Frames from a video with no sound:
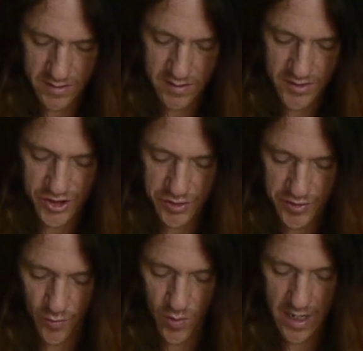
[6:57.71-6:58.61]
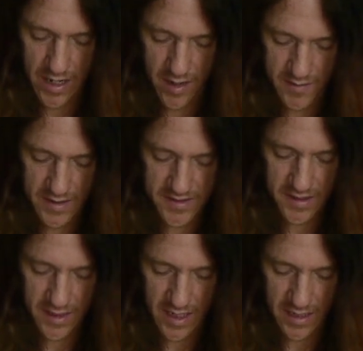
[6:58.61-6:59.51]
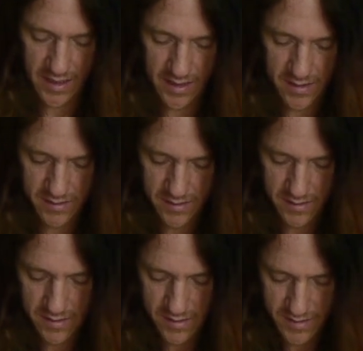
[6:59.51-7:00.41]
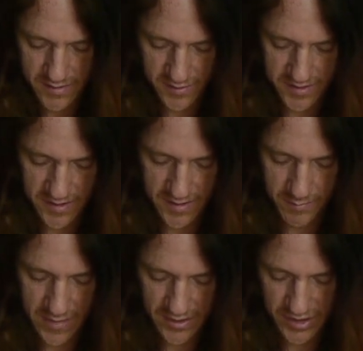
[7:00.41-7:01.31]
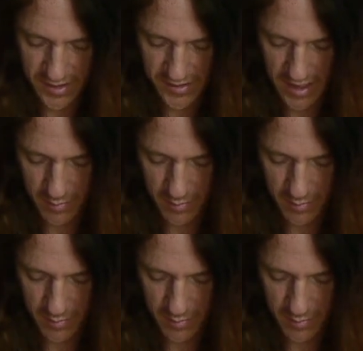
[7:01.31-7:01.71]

shielded wire. That's a good idea. So since I'm not changing out